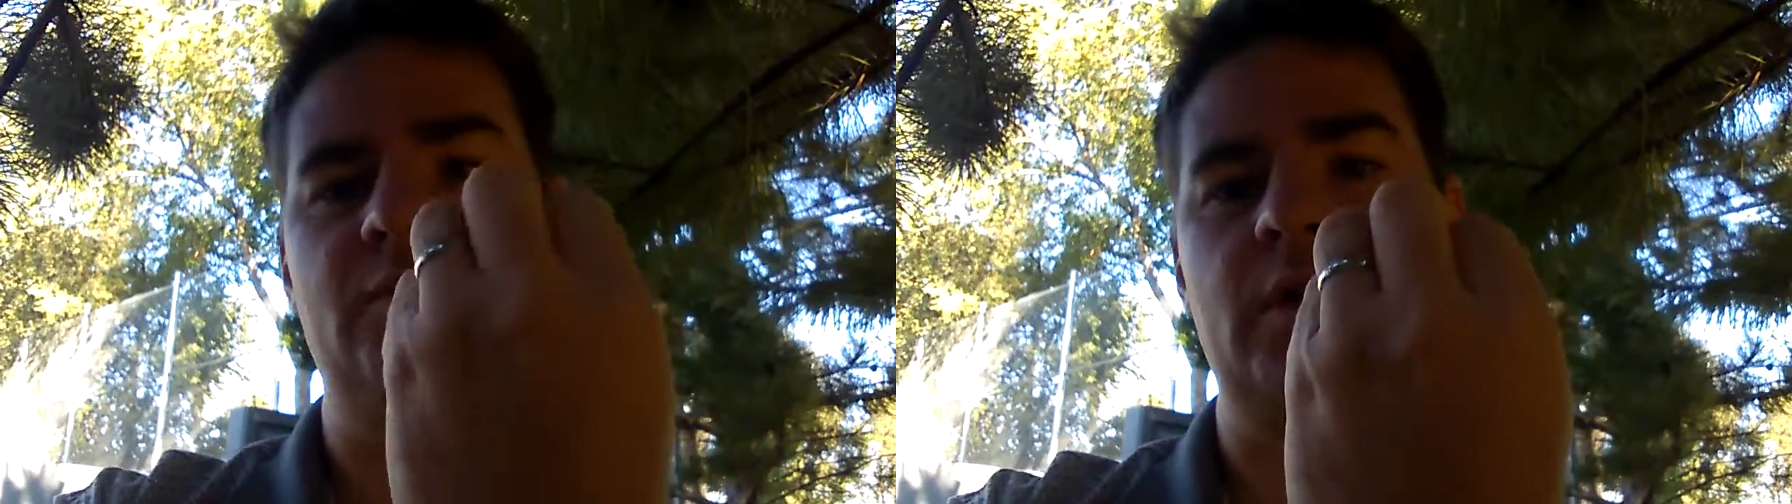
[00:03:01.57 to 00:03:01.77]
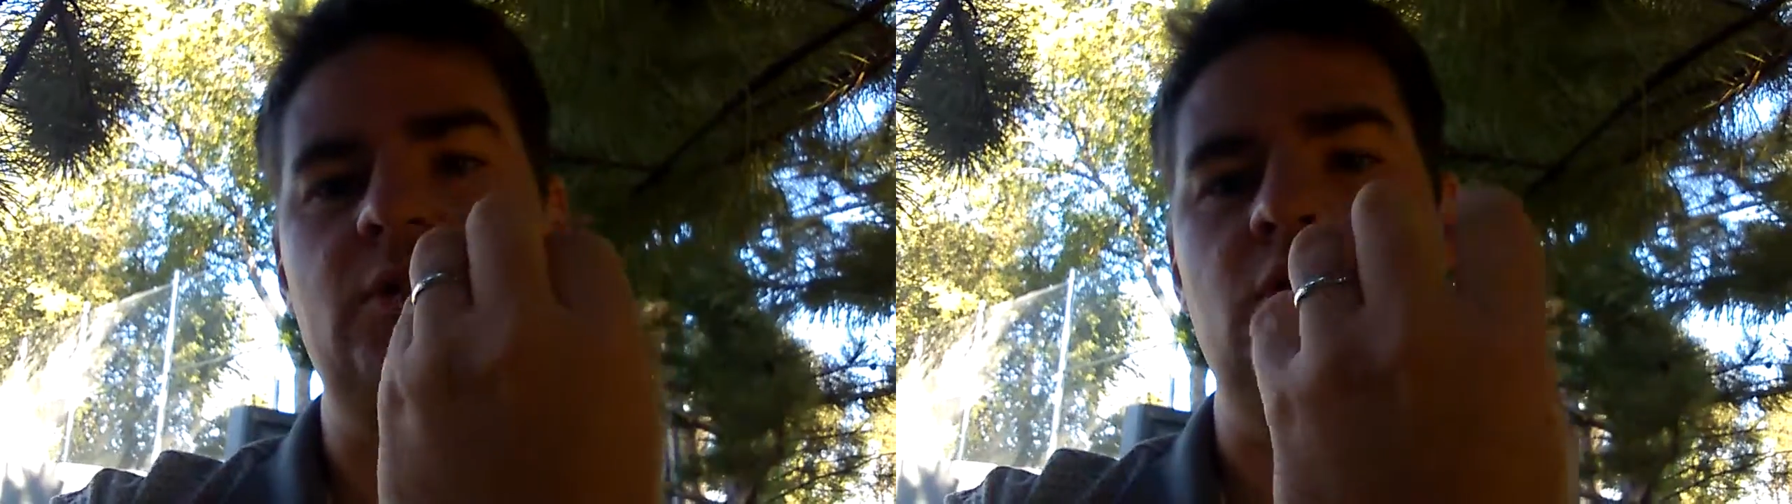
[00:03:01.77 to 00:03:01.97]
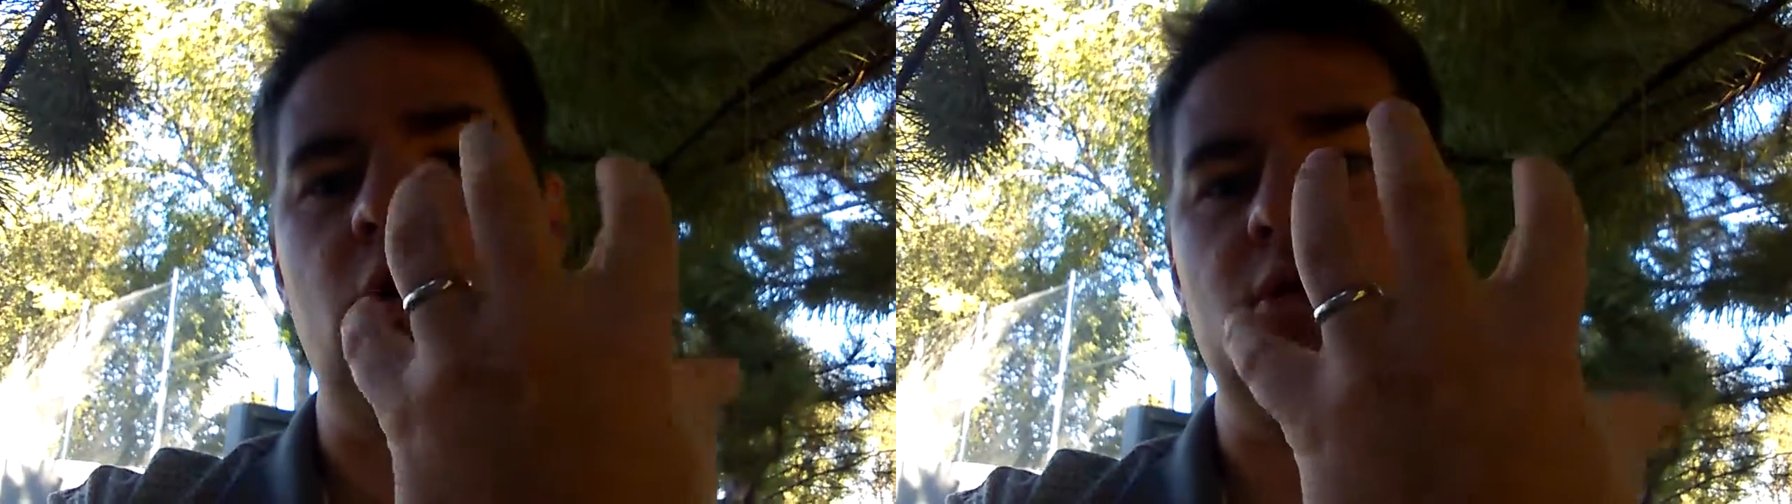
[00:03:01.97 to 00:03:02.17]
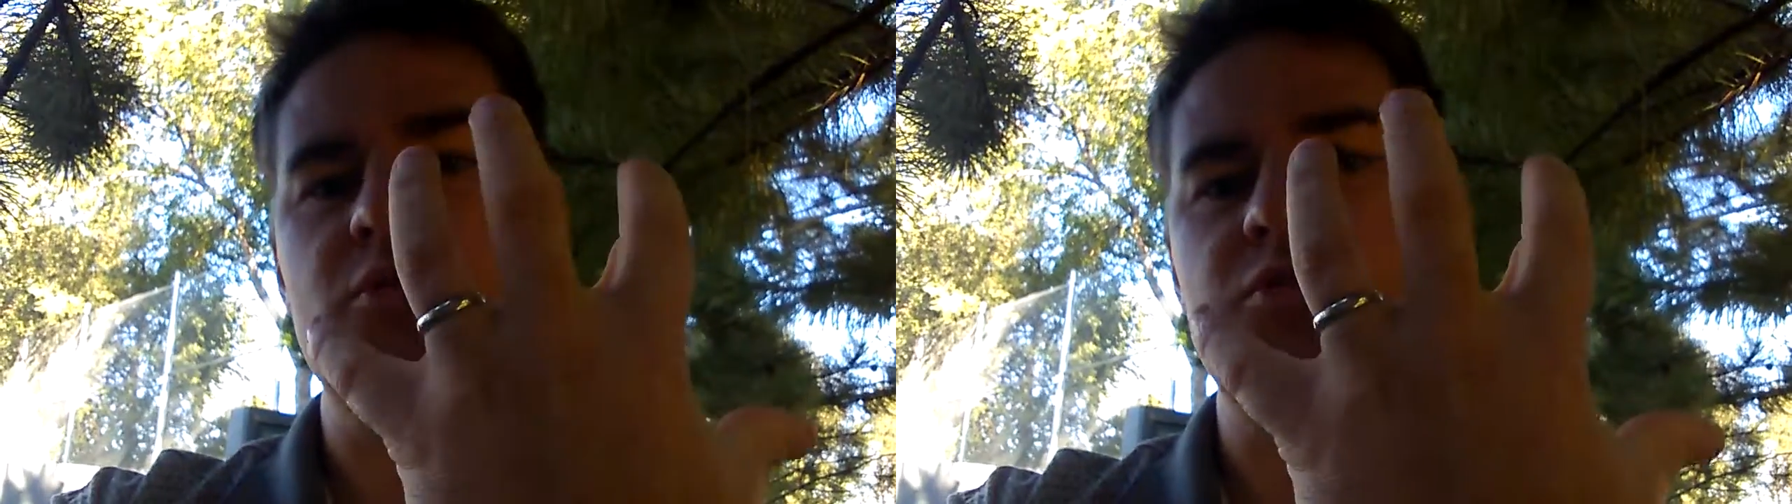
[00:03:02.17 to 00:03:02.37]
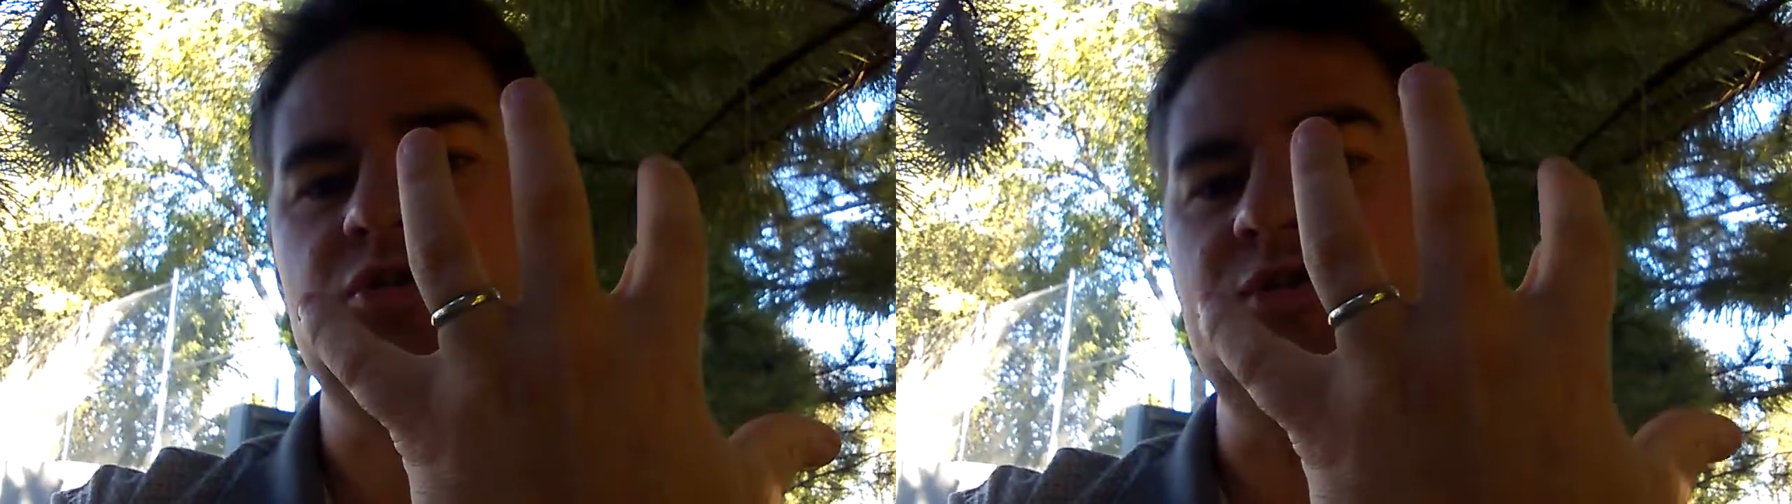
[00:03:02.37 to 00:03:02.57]
over a
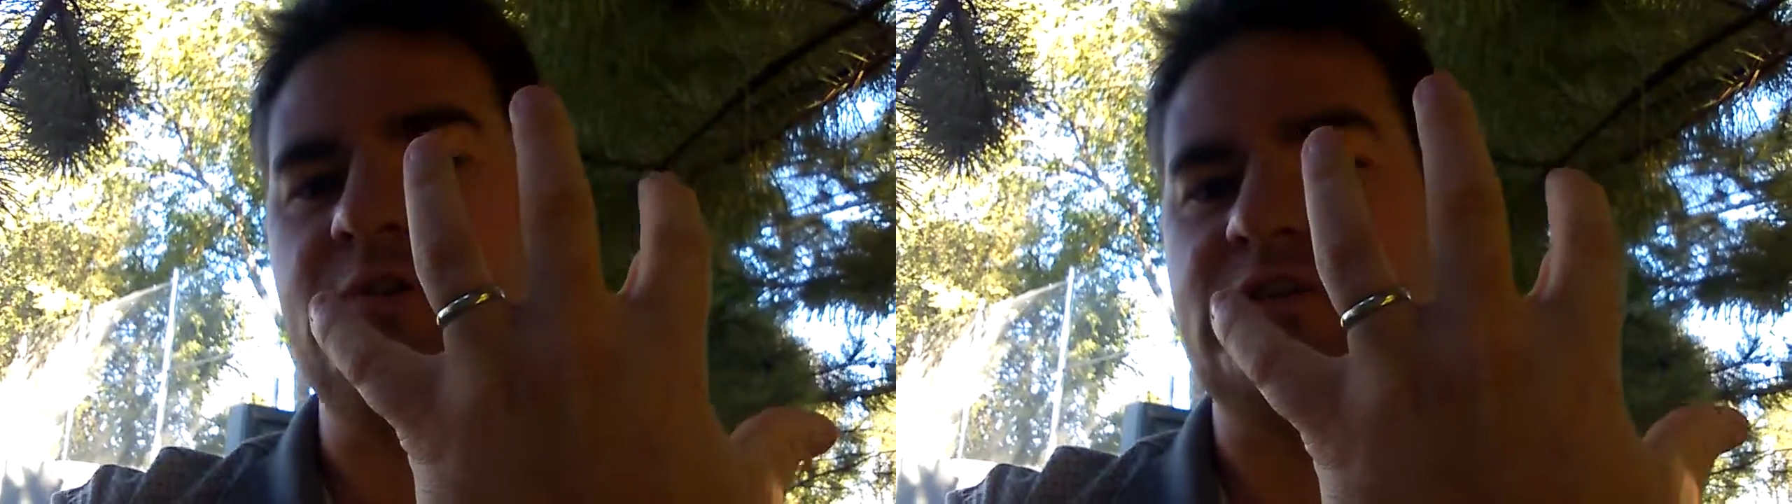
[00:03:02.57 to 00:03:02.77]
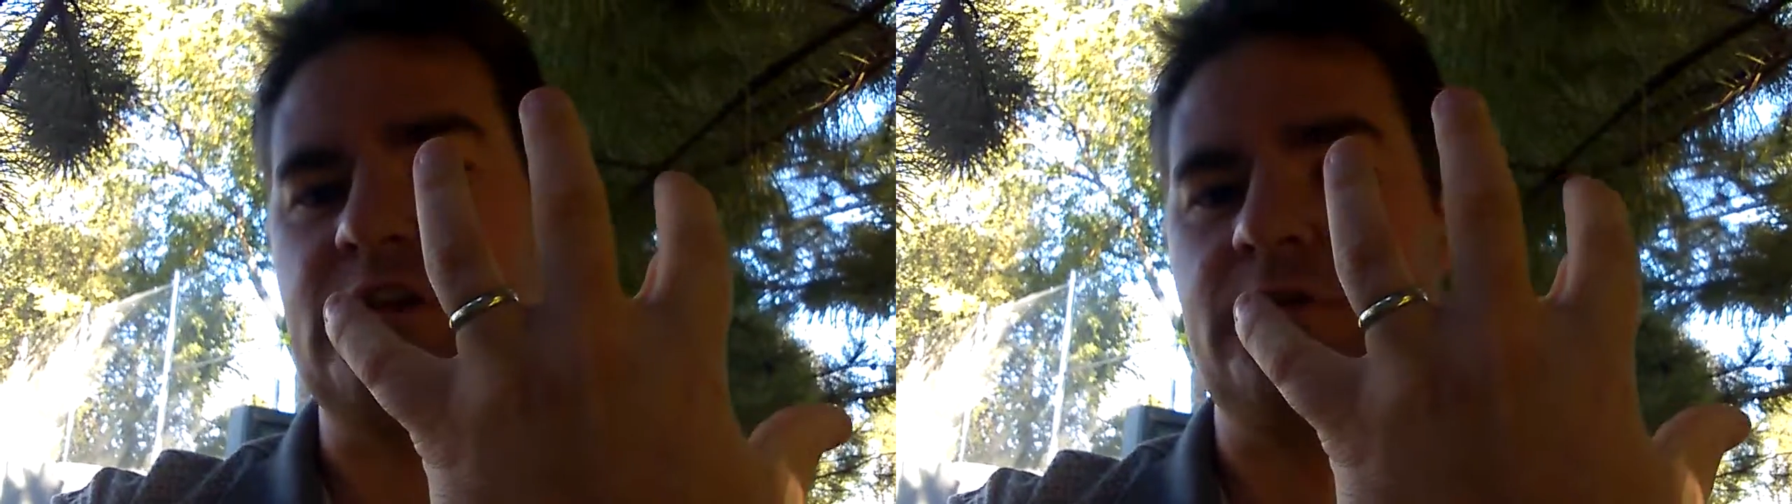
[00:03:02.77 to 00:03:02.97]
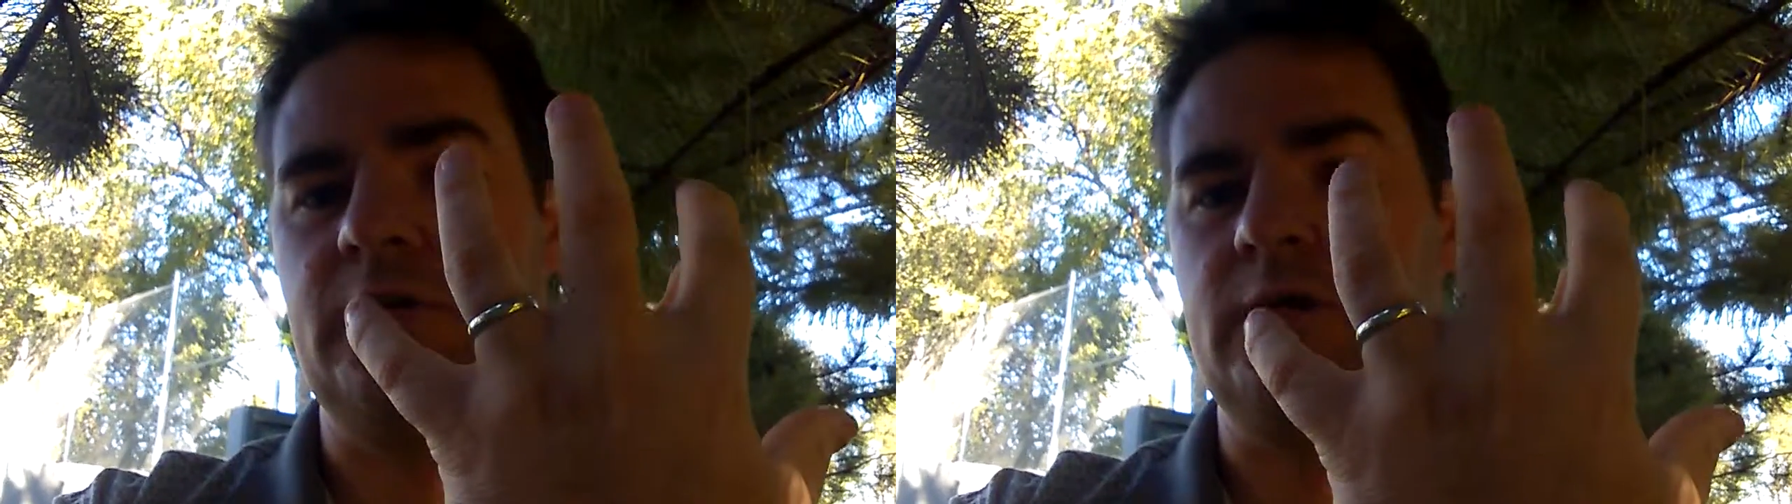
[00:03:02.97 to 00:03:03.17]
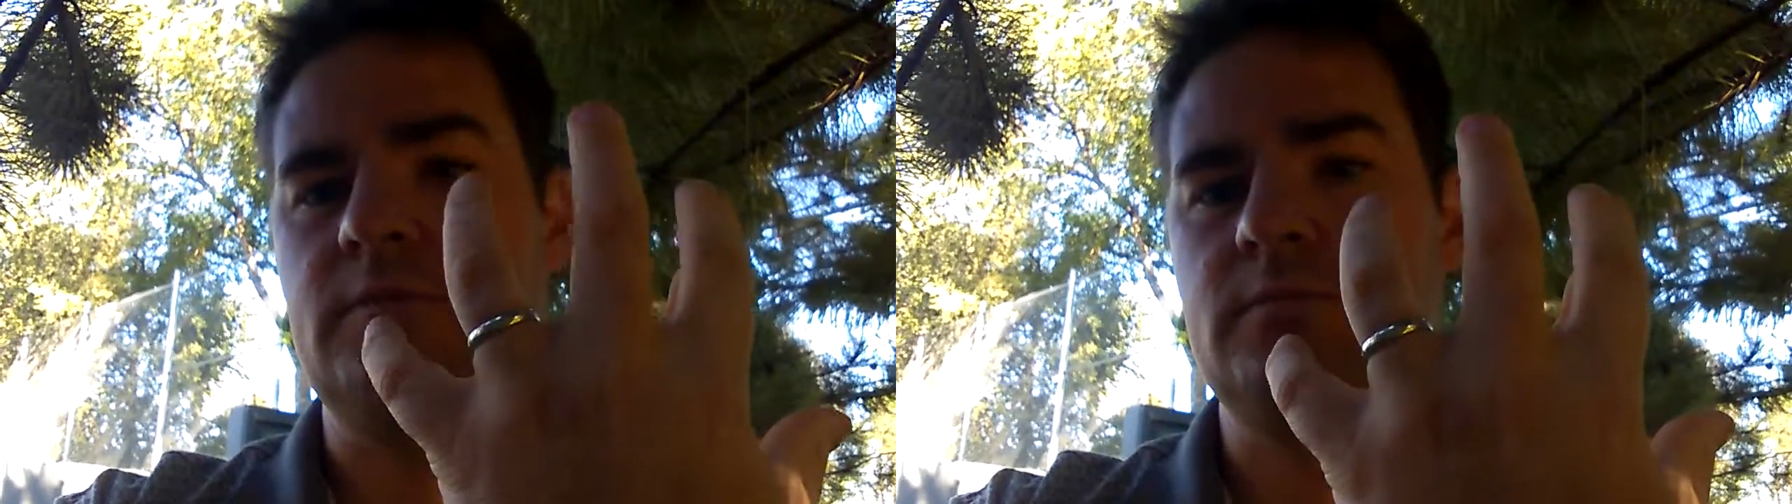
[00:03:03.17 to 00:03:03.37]
large surface area.